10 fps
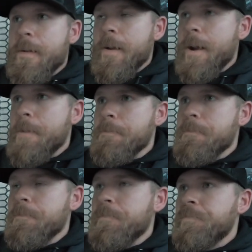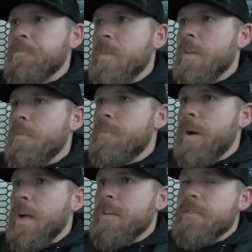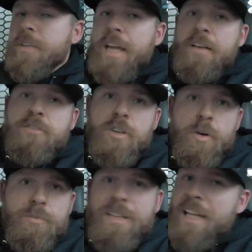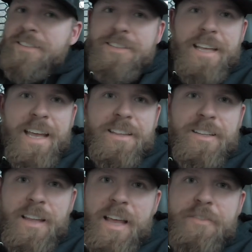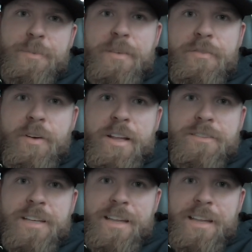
Um, but yeah, so that's a day in the life, my friends.